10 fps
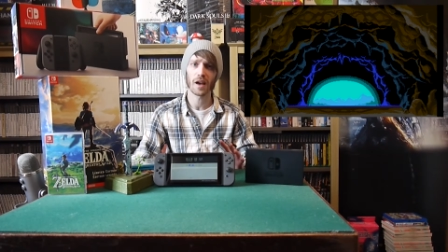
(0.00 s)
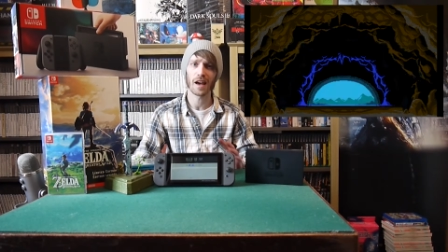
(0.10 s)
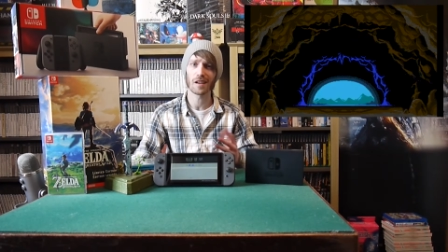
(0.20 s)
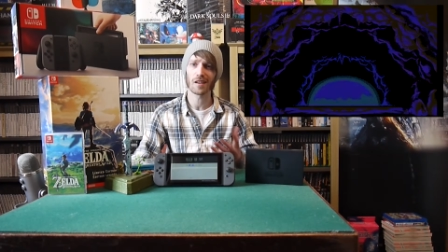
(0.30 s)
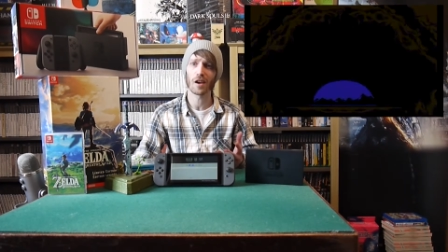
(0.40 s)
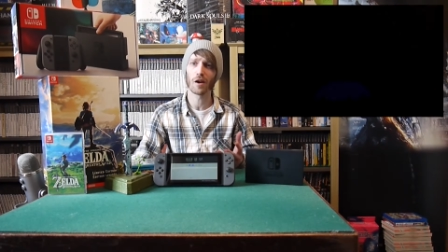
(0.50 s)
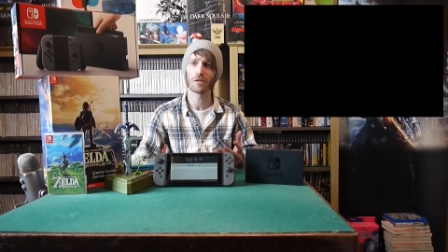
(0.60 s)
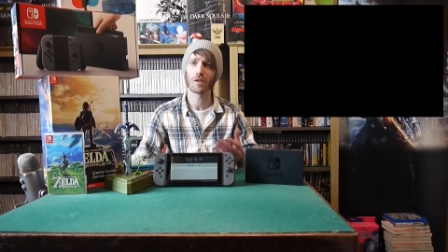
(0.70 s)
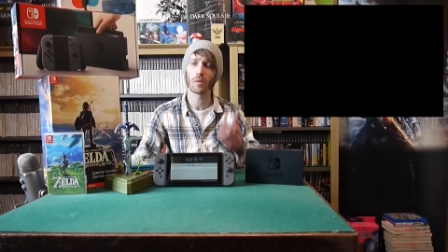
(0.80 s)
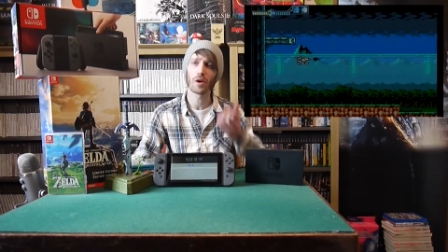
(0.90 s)
I had a day
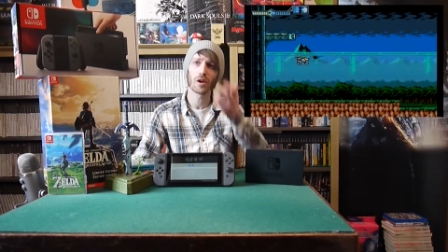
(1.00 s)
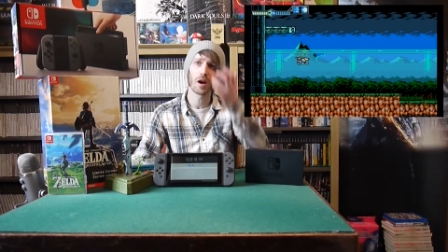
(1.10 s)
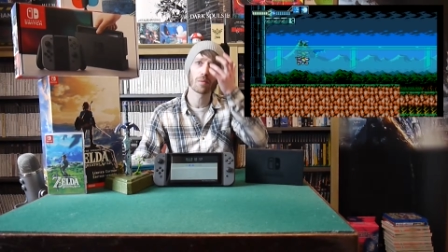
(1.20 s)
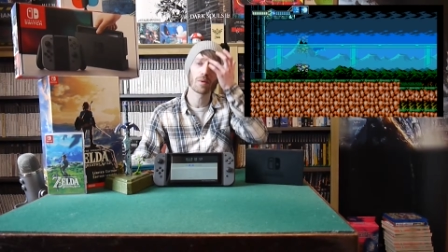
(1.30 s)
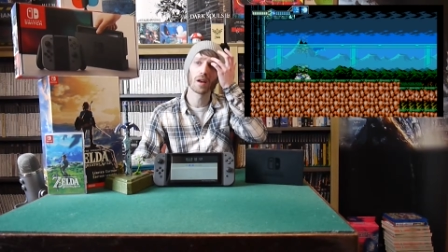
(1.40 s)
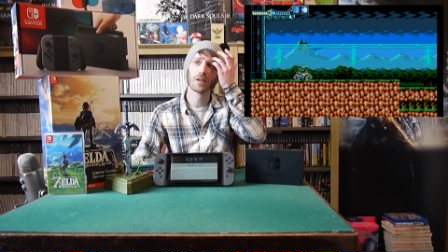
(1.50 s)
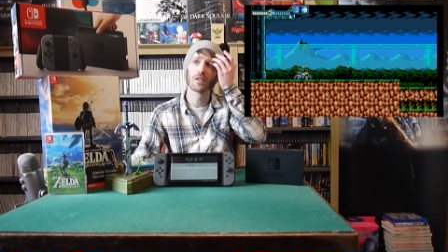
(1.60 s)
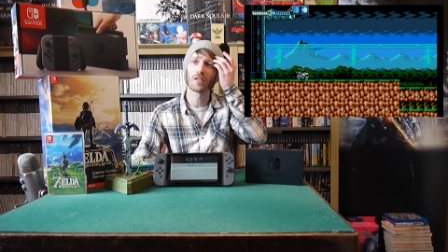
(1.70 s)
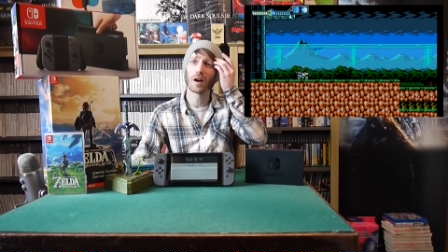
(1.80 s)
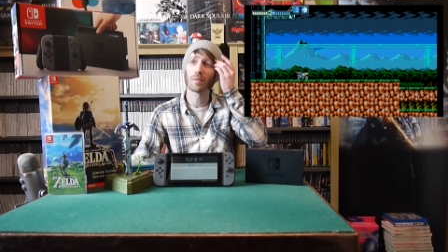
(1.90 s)
off, I woke up and
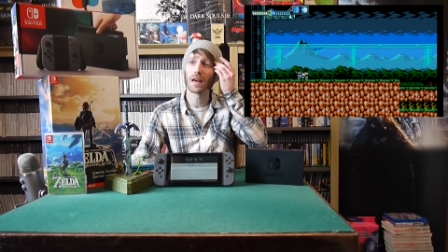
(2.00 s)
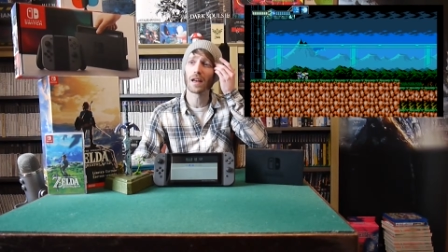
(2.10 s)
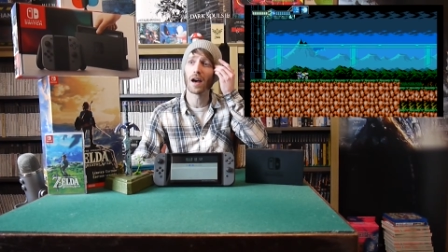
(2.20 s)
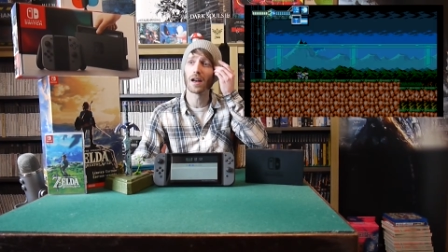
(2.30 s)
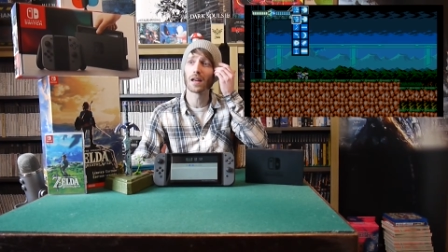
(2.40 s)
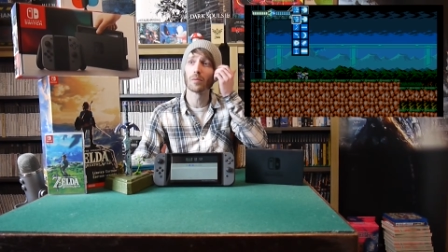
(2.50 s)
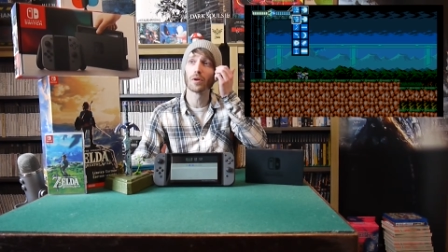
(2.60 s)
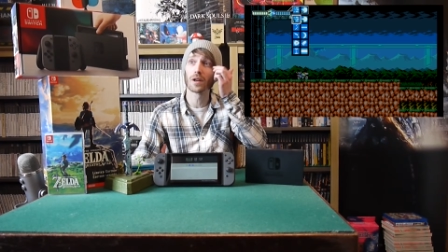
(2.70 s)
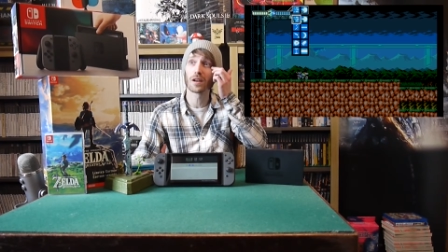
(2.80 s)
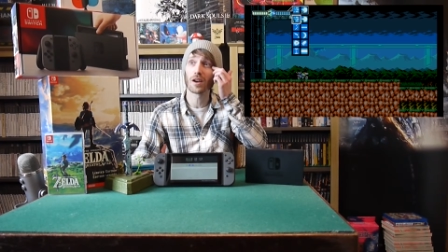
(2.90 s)
started playing it early in the
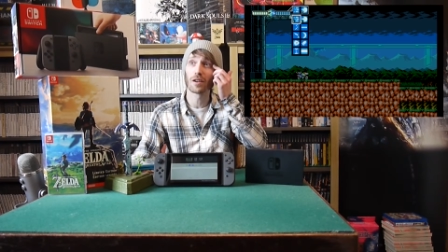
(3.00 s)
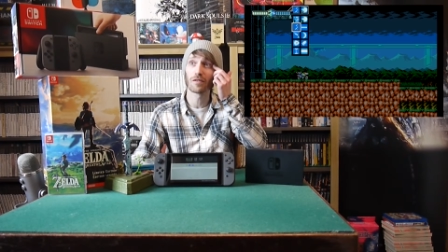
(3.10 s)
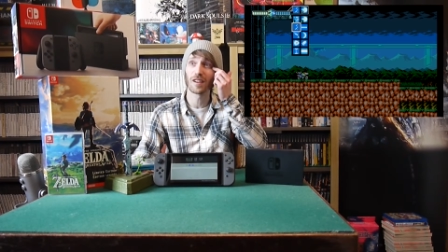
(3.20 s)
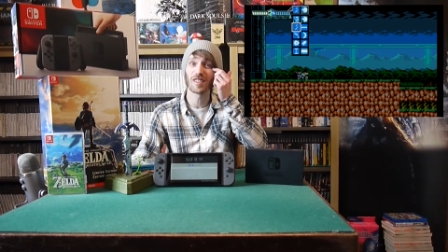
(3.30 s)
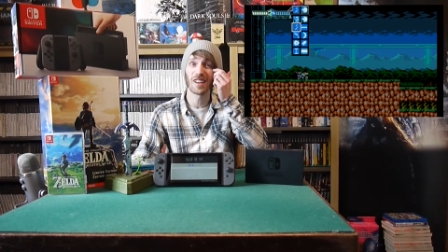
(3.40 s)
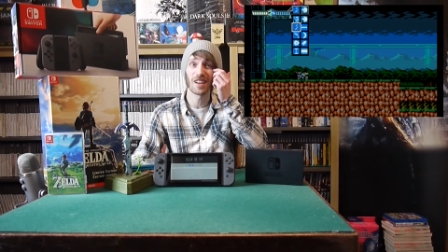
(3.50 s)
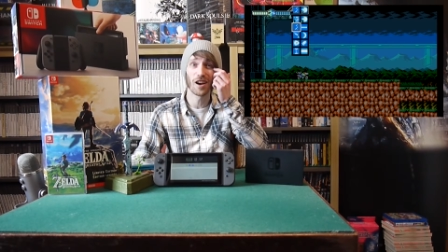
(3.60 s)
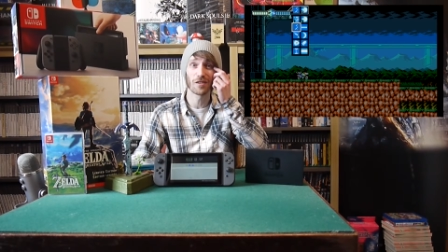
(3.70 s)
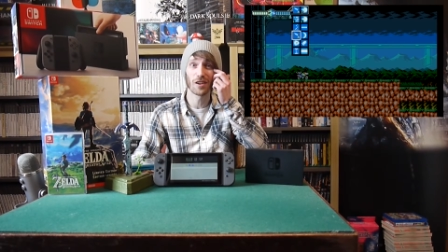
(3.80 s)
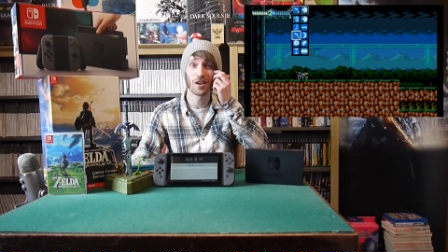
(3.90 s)
morning and kind of finished it in the
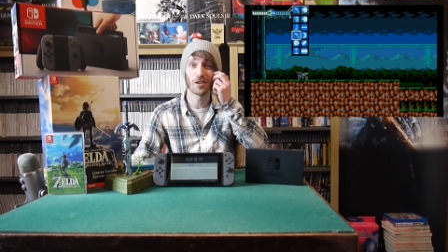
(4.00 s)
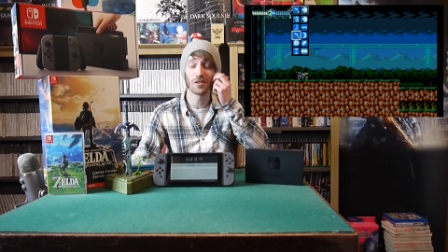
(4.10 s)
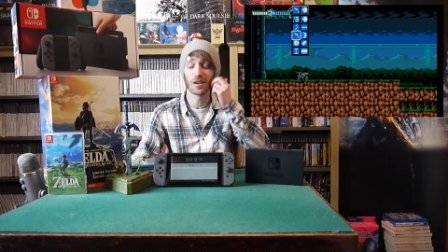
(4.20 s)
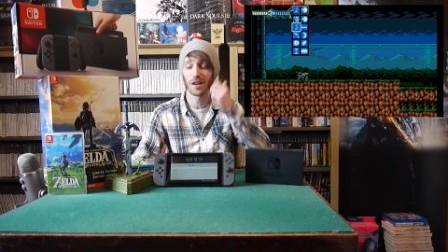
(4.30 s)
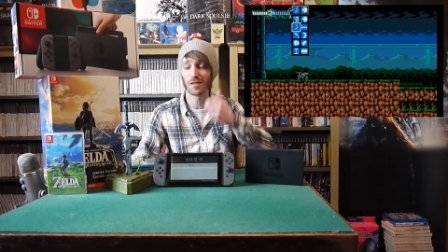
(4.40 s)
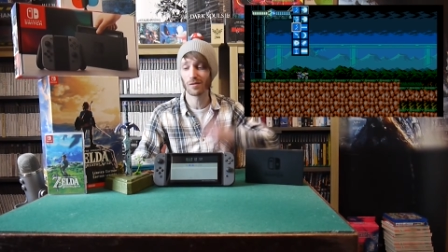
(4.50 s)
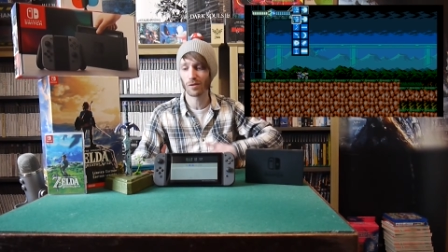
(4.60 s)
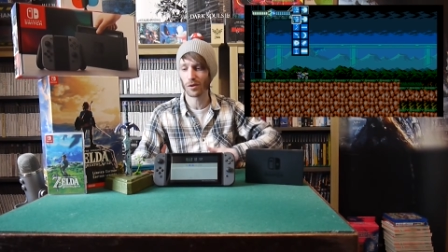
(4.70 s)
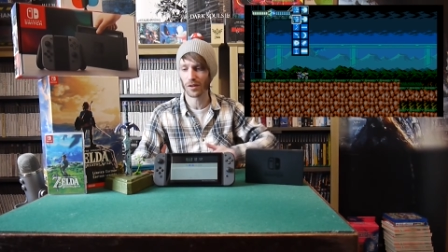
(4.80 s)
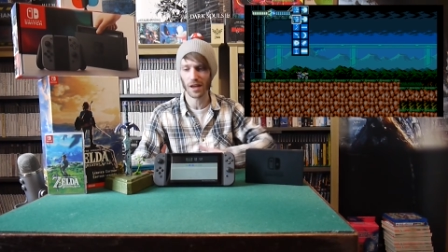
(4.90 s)
afternoon and
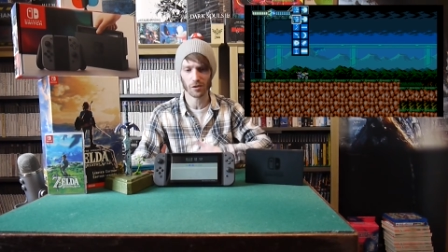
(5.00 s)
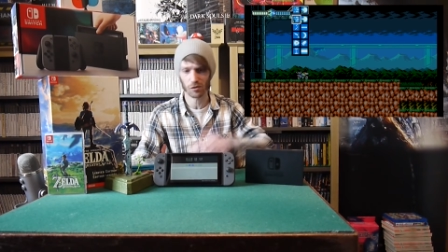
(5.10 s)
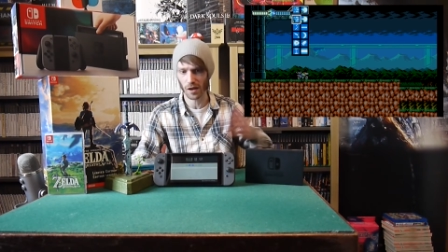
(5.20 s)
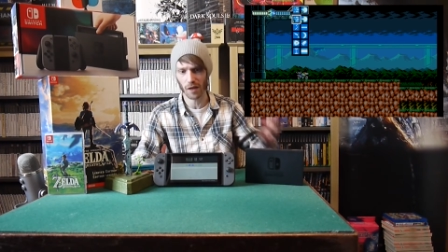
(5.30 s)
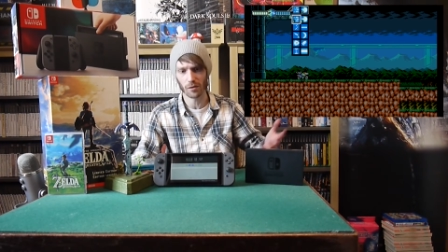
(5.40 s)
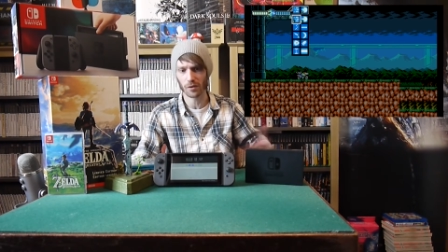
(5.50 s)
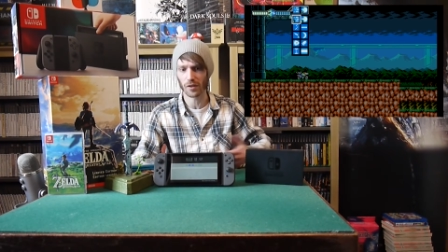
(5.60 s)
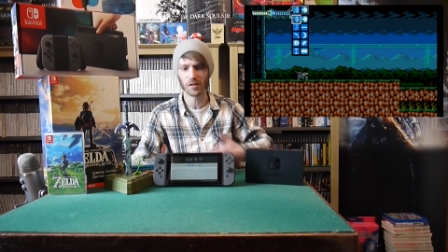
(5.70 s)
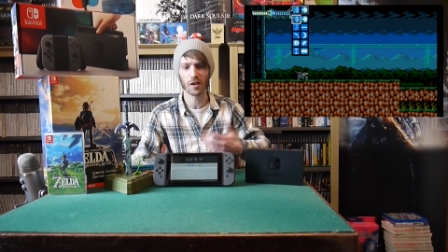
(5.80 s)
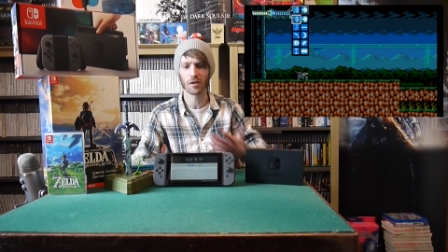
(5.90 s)
got the extra level and the
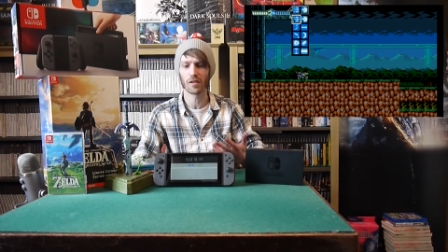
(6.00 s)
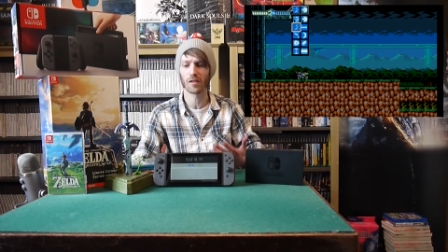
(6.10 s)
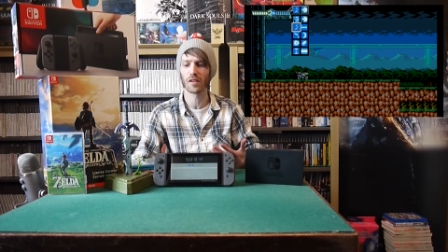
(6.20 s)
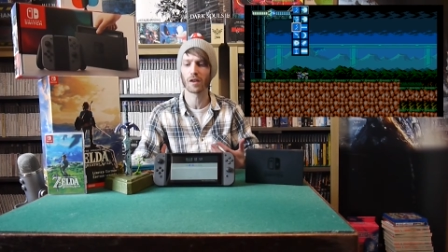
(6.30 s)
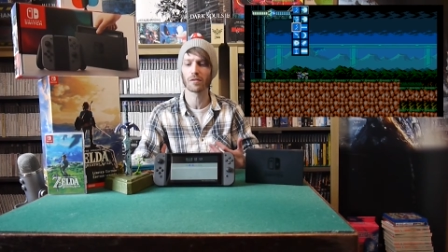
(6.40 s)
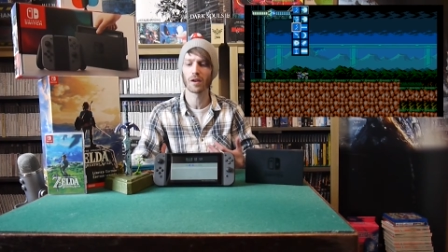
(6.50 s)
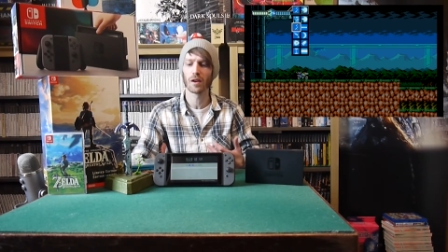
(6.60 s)
secrets and stuff.